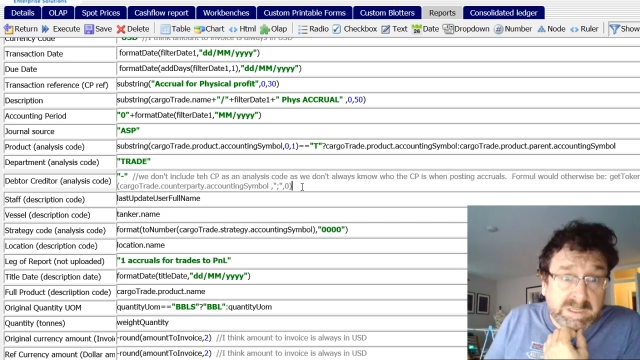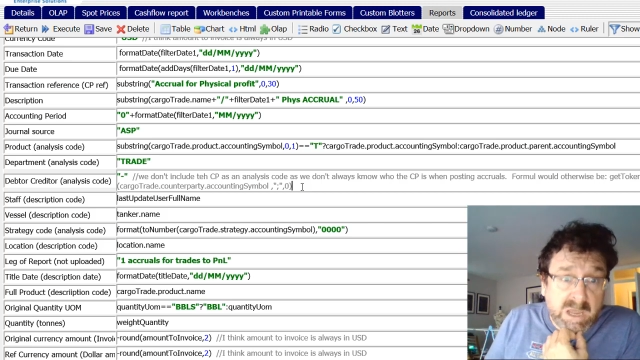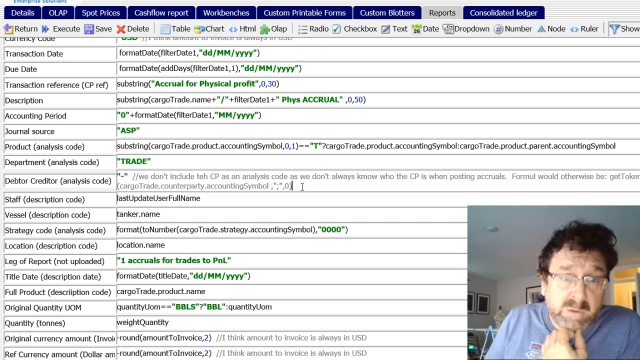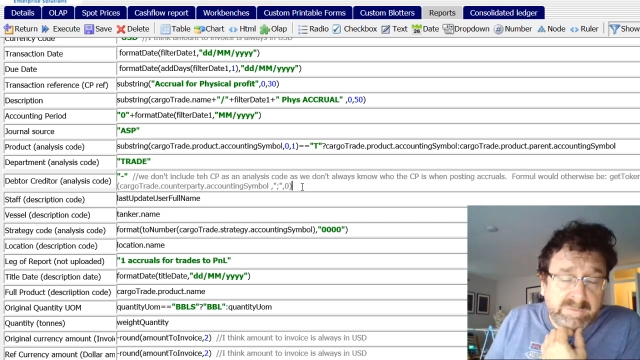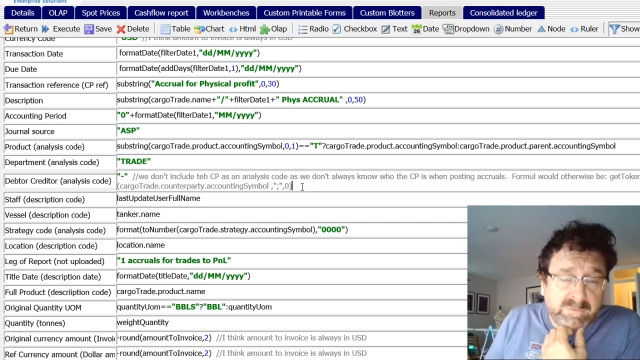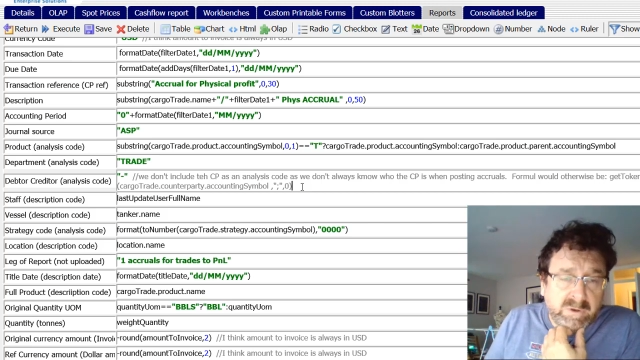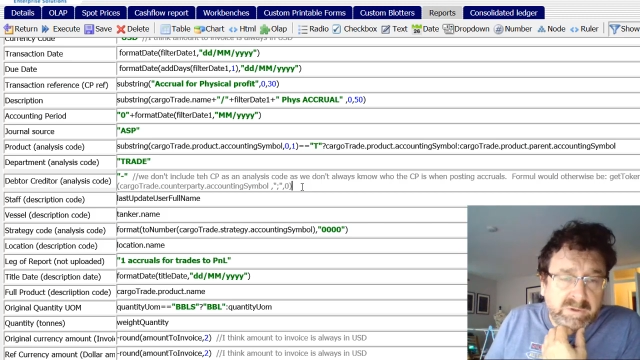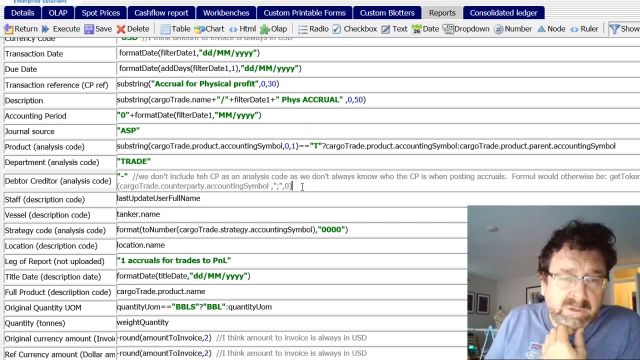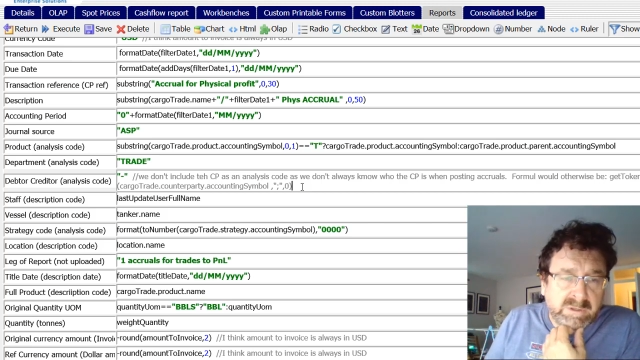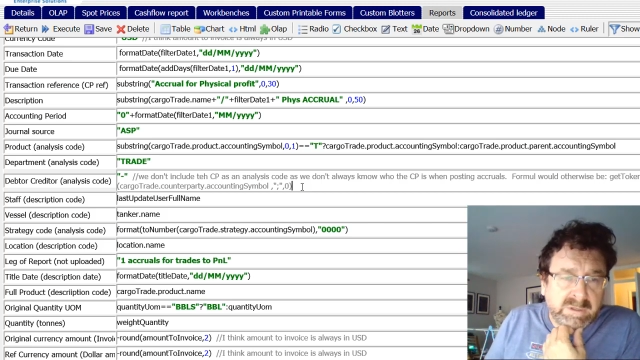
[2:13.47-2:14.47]
we know we've
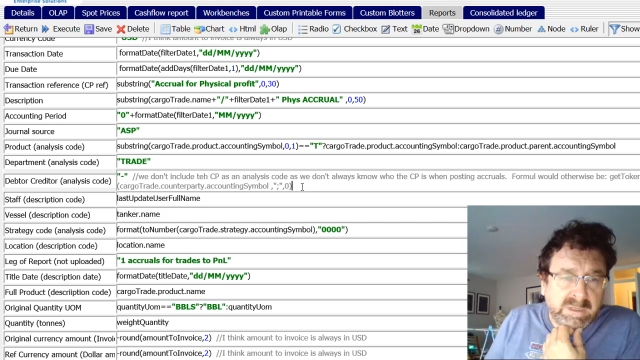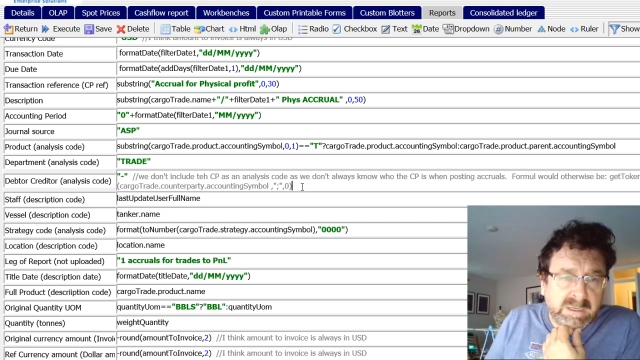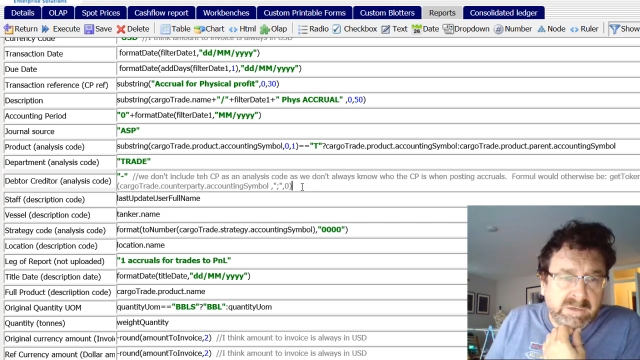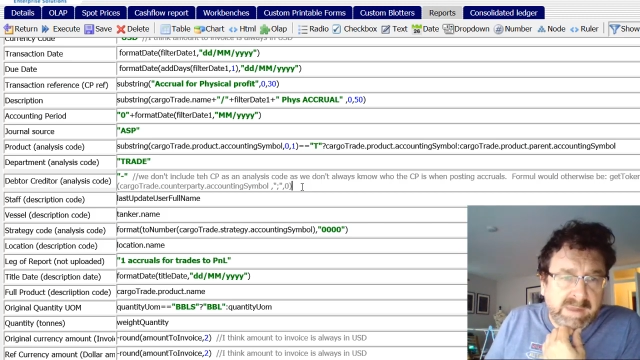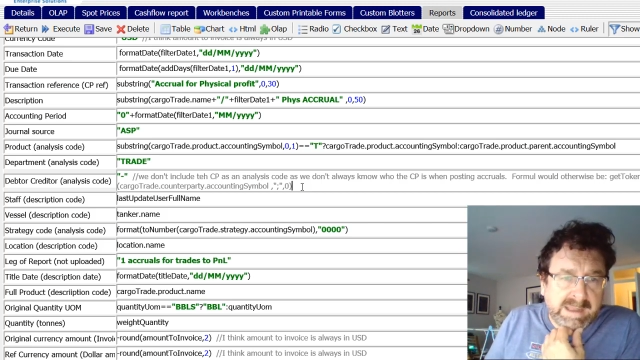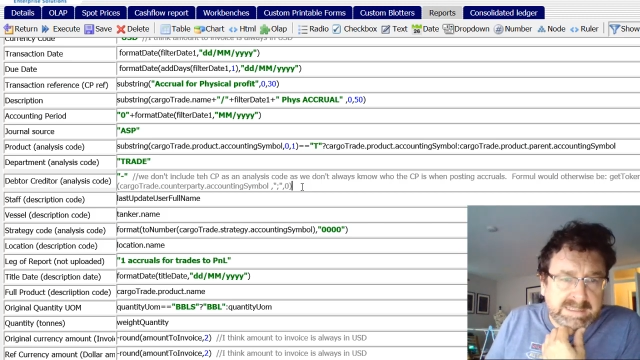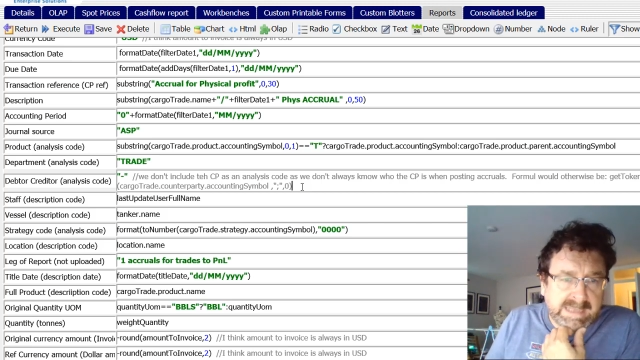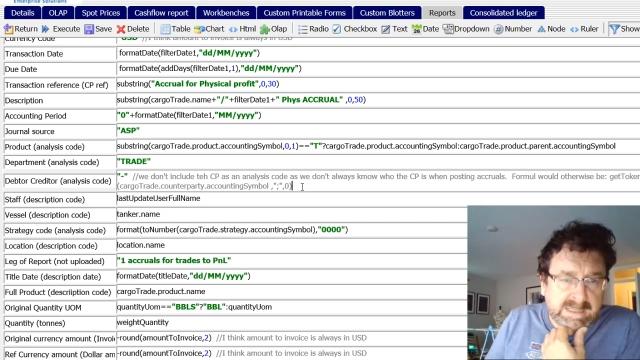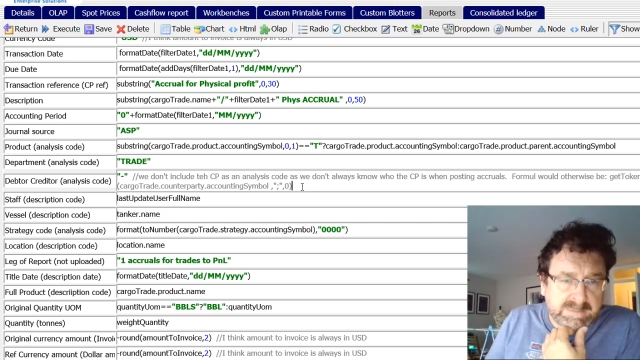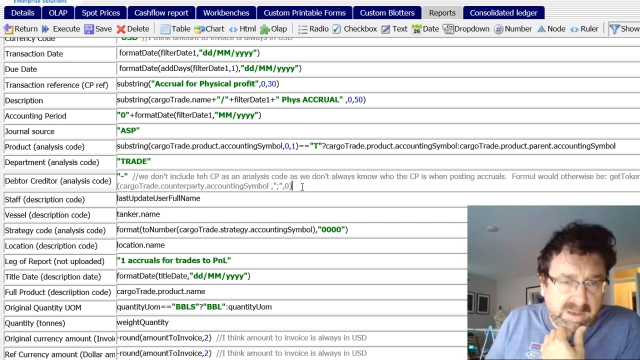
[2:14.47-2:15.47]
got the
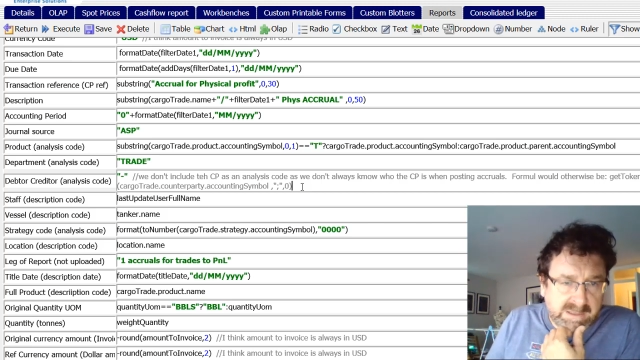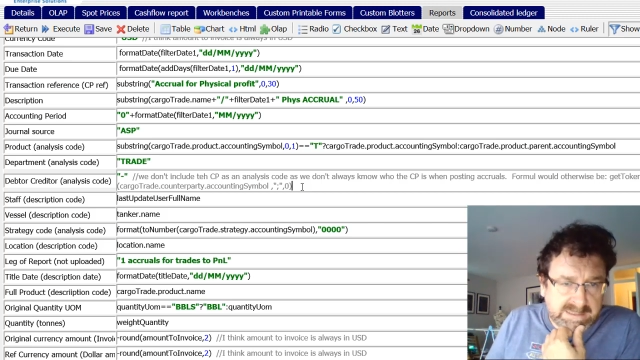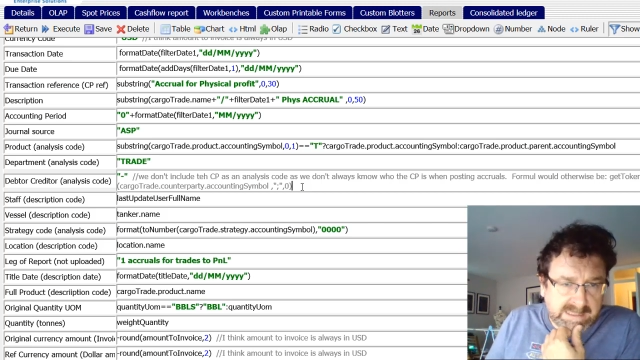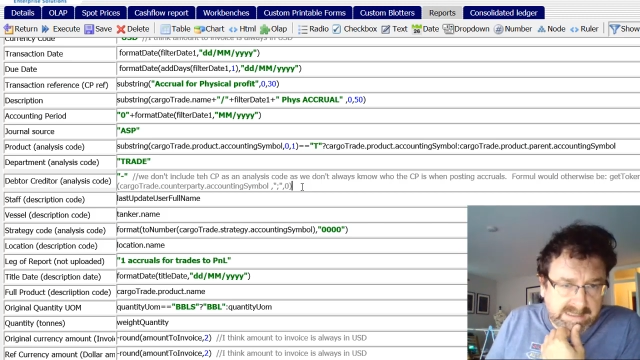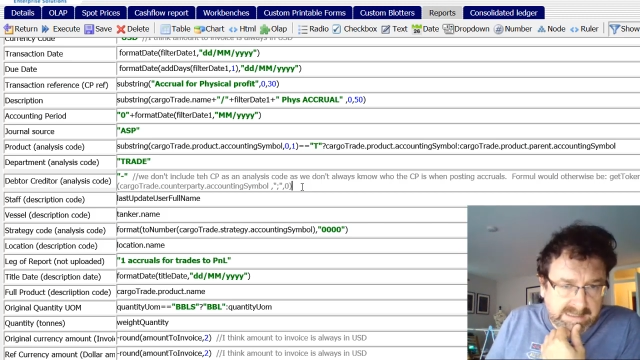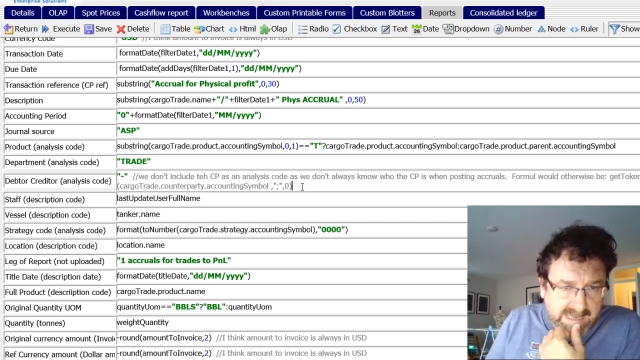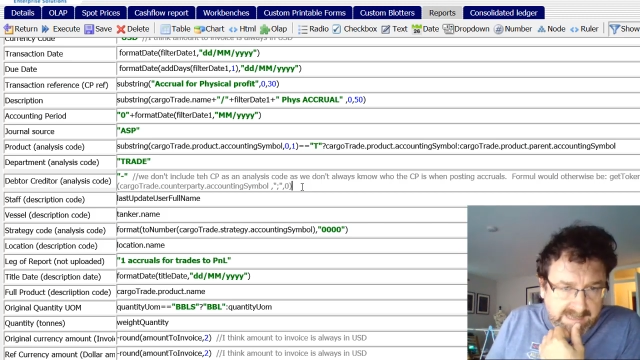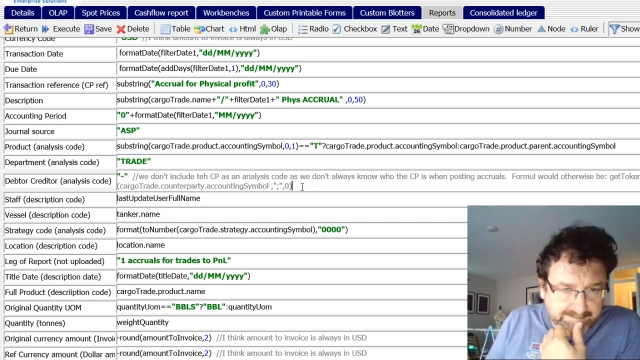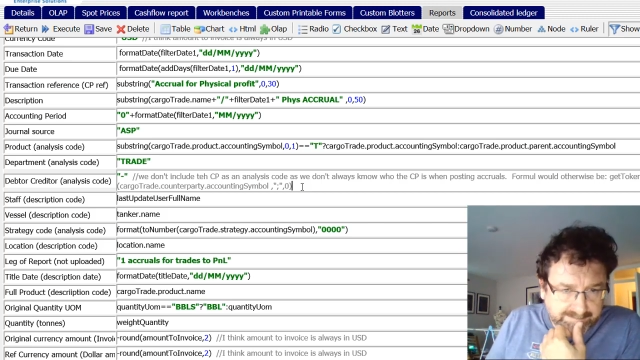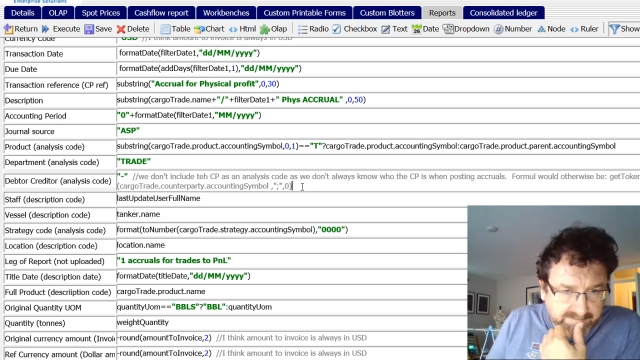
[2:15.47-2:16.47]
correct counterparty
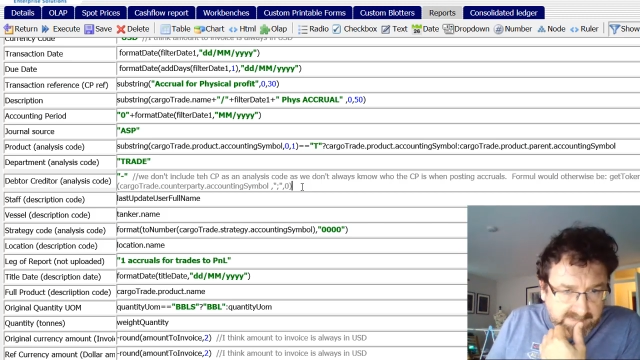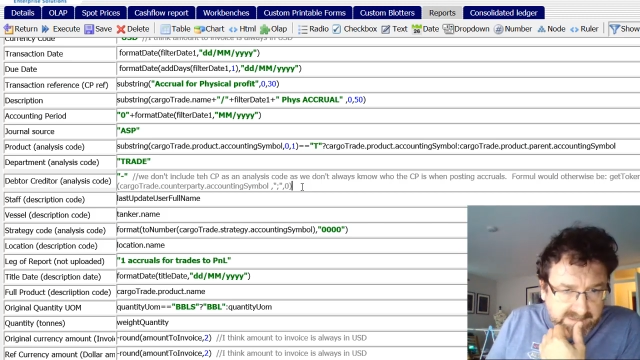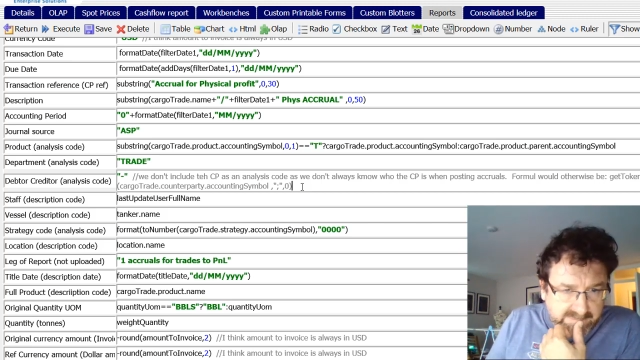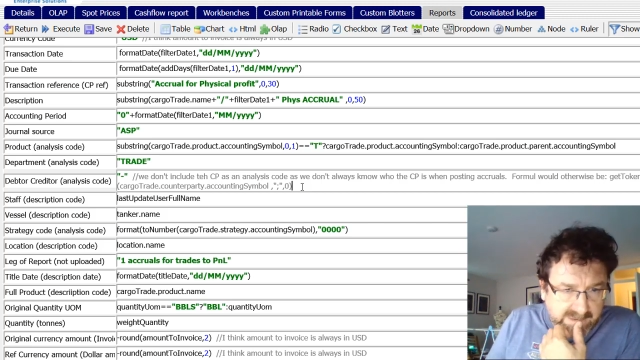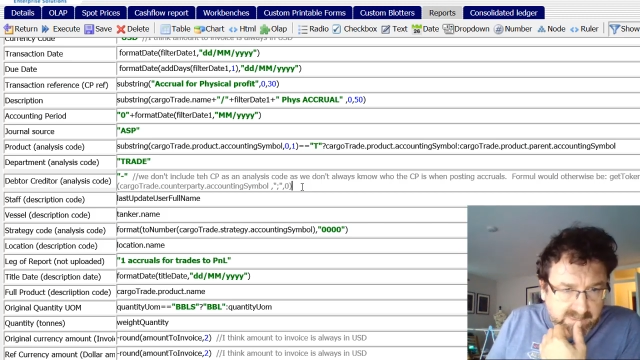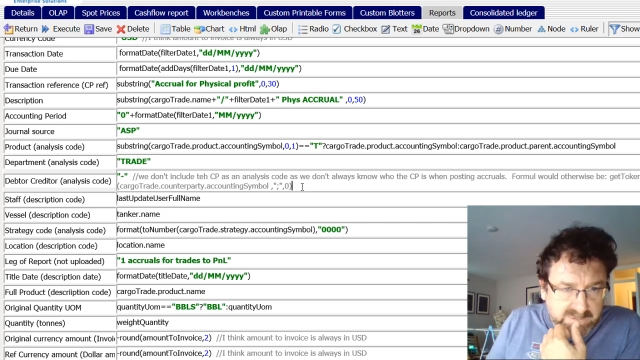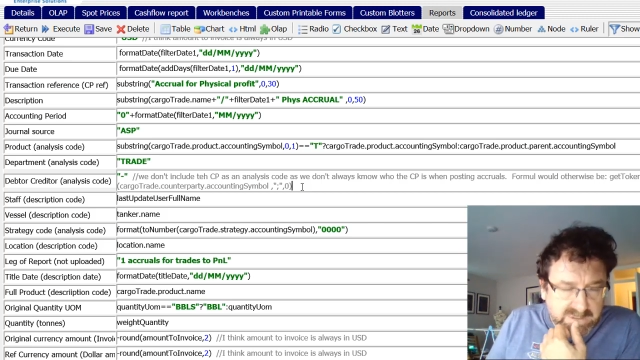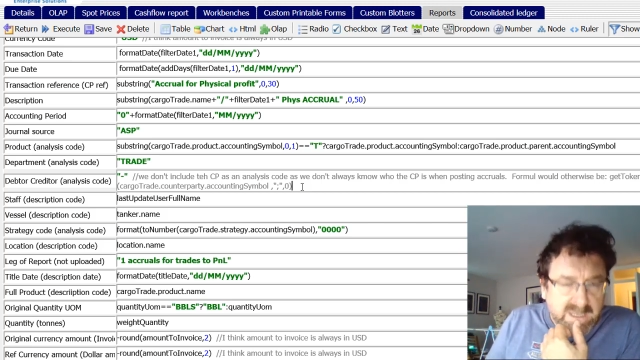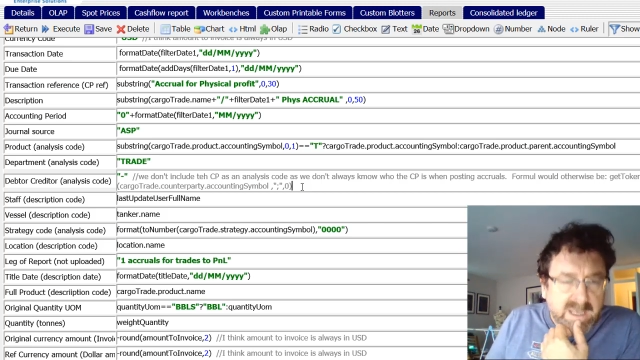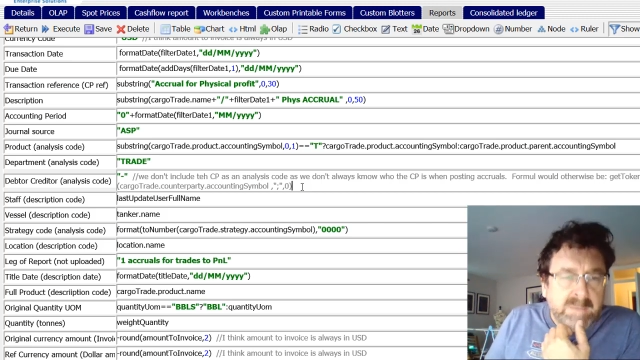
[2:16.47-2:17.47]
name in the record.